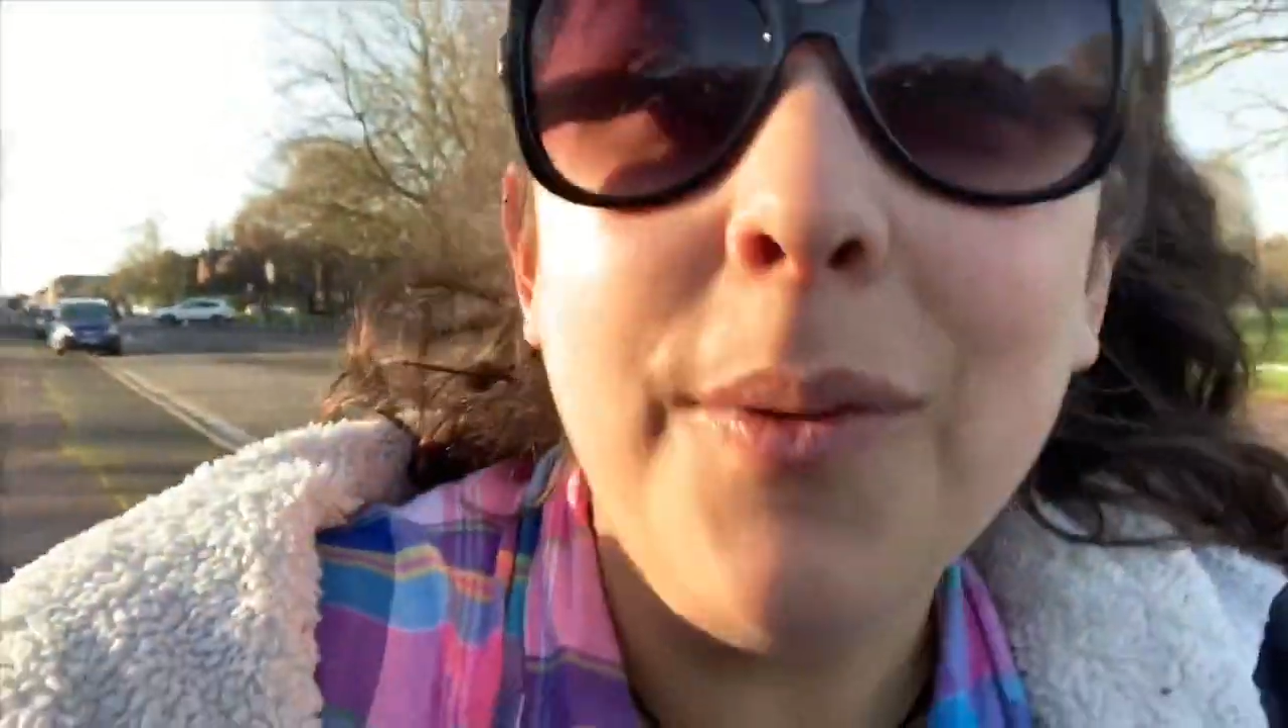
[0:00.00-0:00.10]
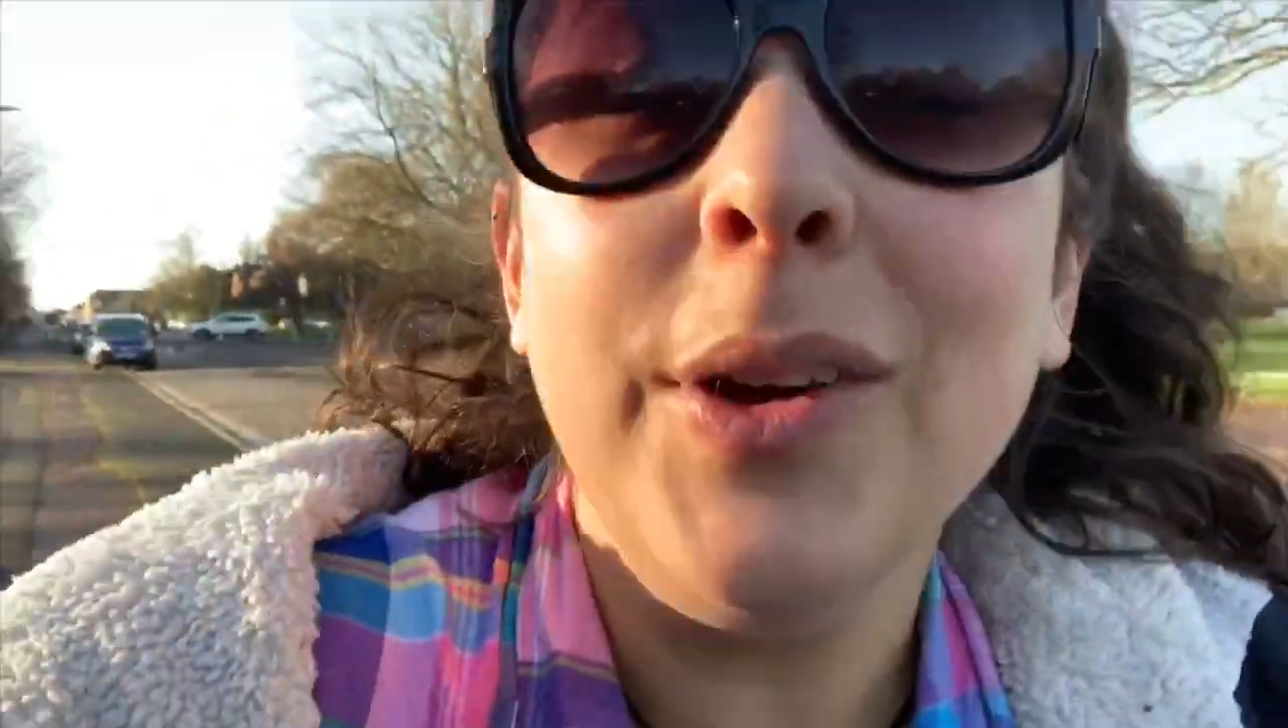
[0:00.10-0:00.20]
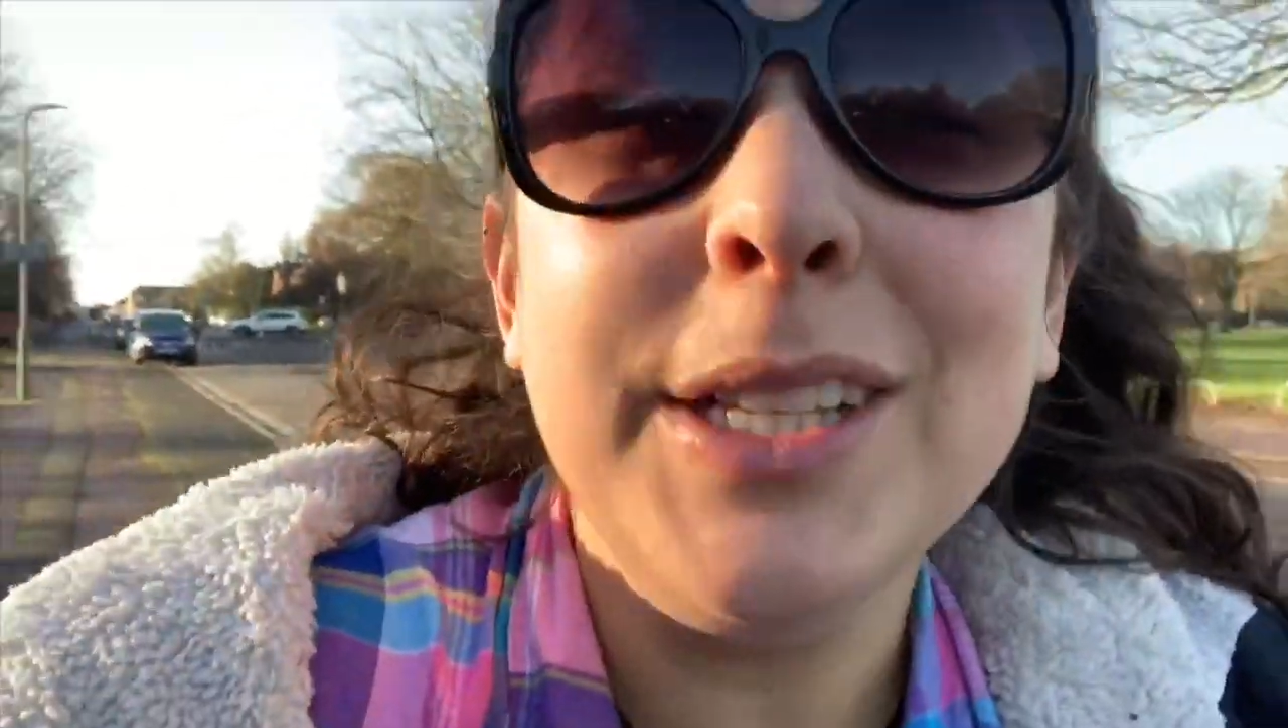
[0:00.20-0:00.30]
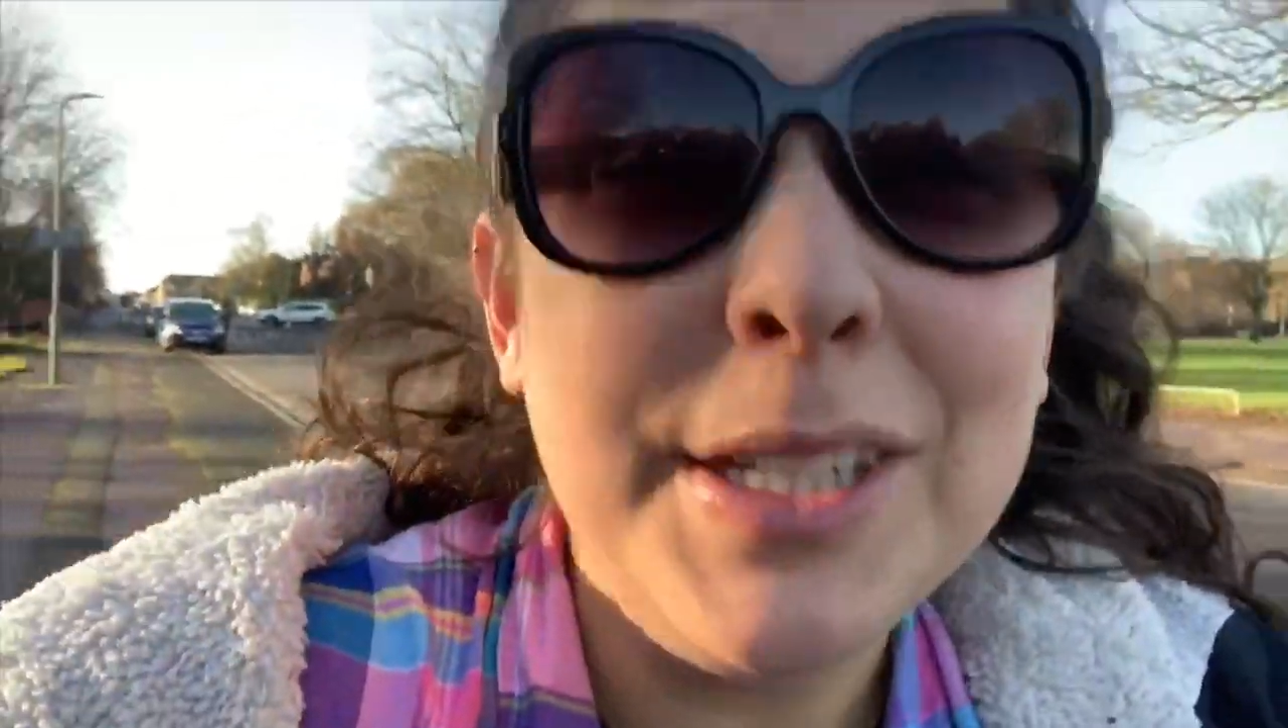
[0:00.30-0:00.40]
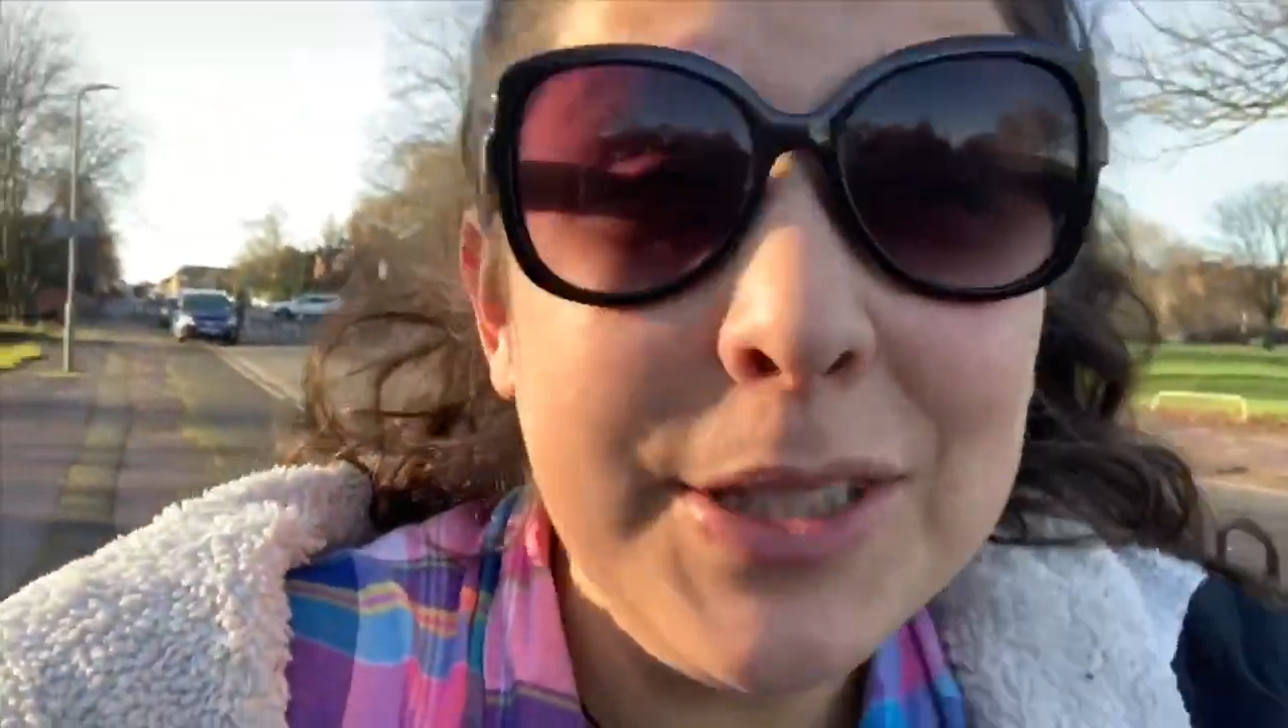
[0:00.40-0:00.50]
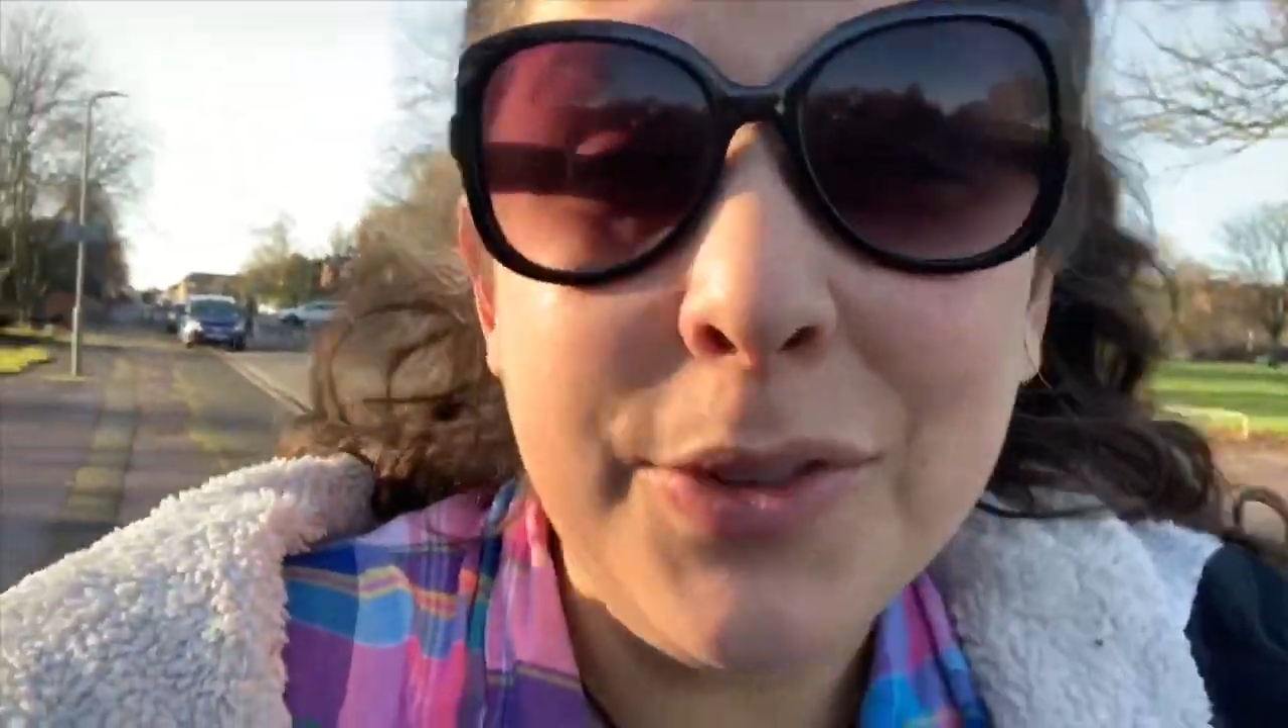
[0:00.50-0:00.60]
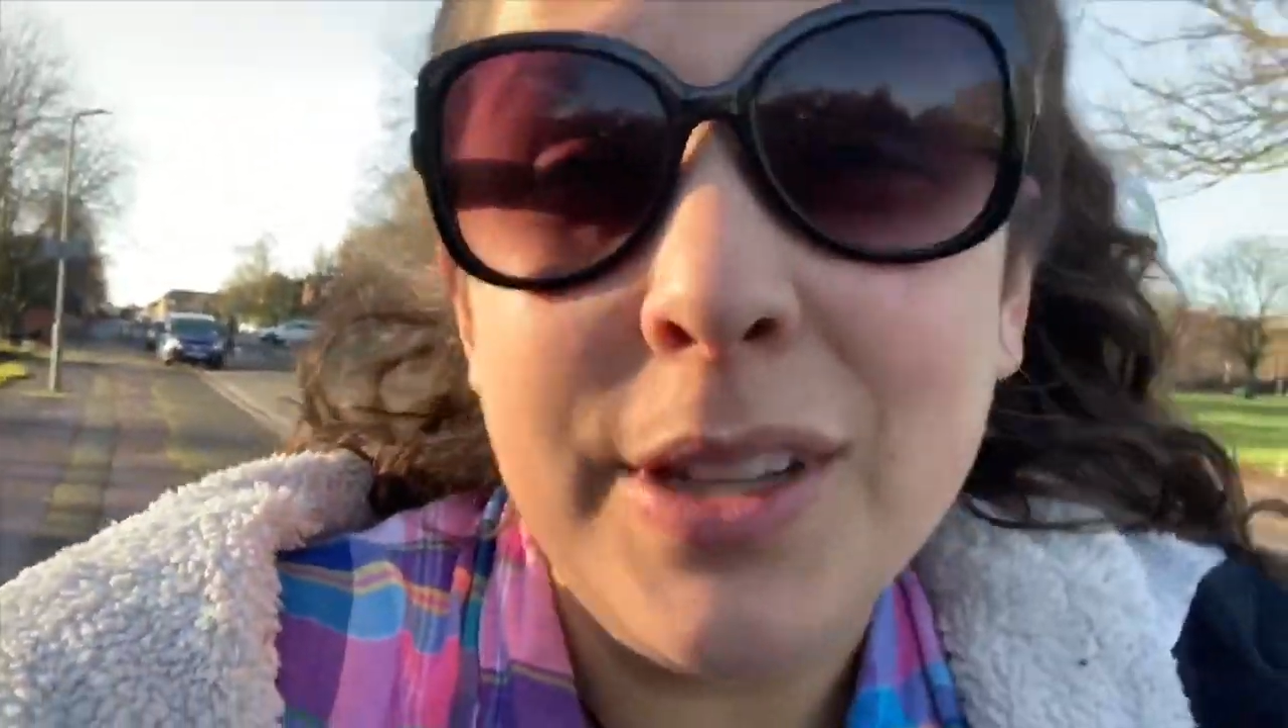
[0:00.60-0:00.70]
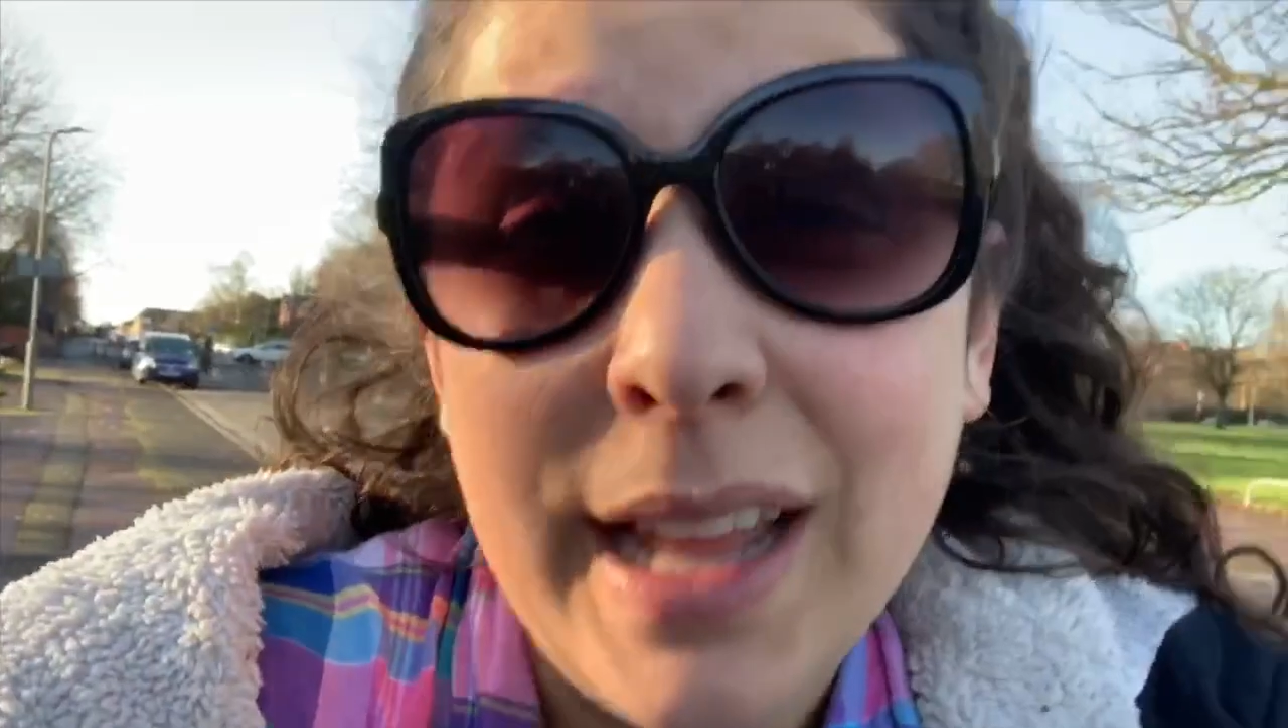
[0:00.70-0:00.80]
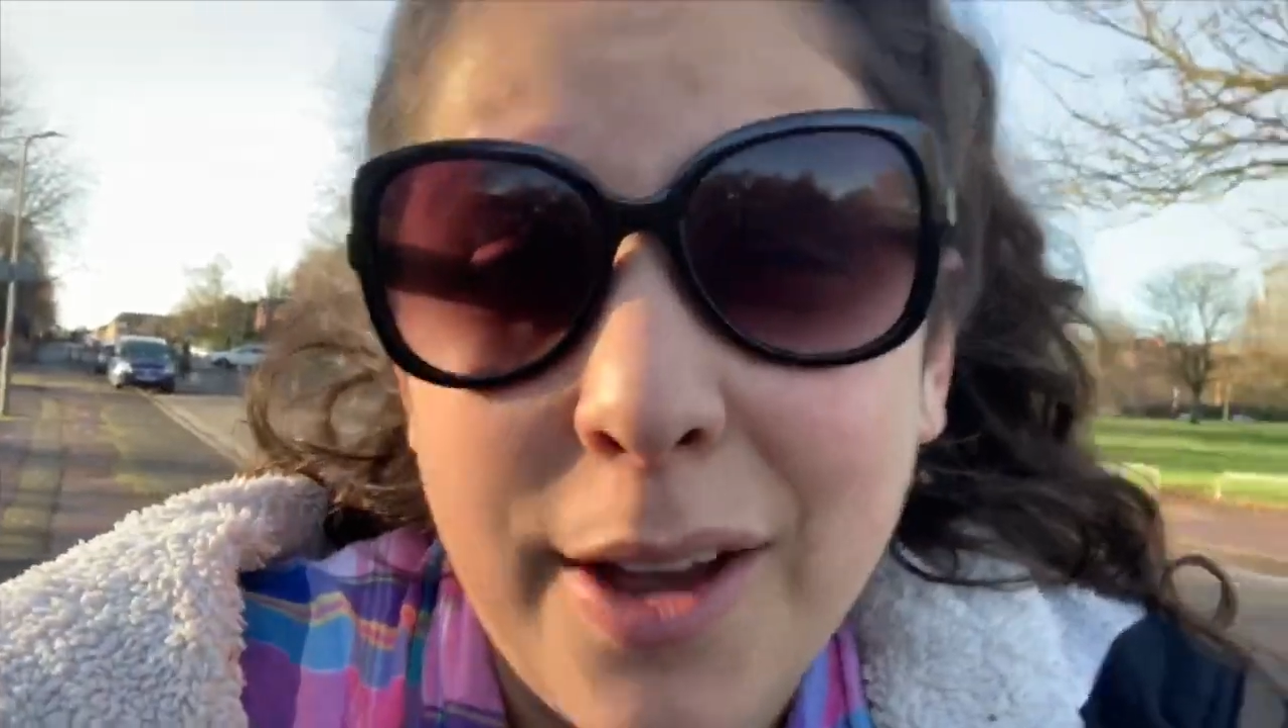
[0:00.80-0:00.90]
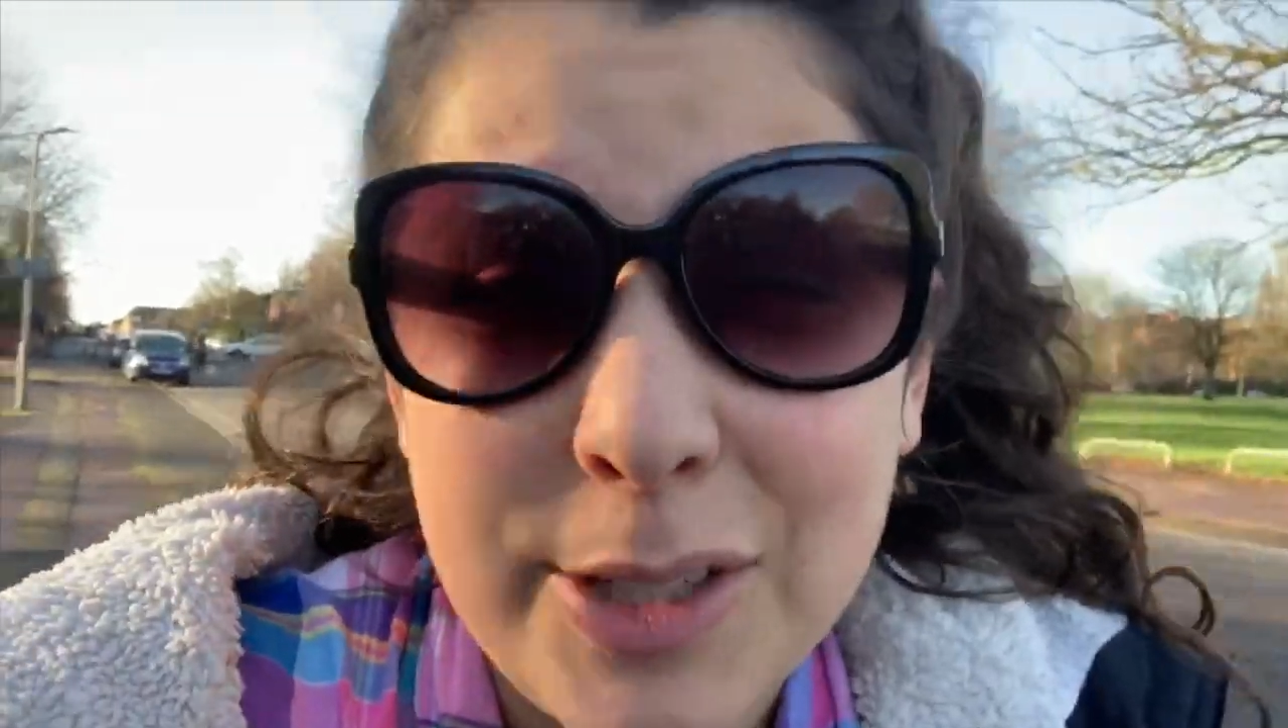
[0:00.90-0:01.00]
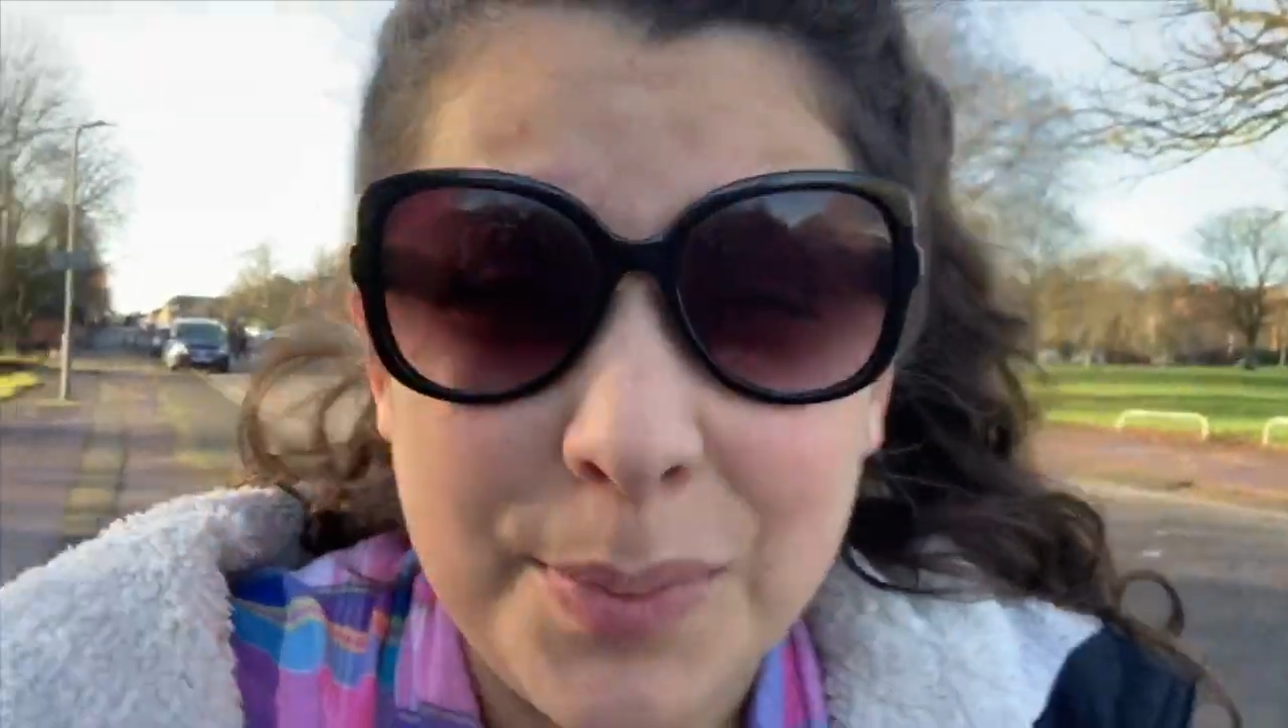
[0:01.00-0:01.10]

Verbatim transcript: Well, at least for now,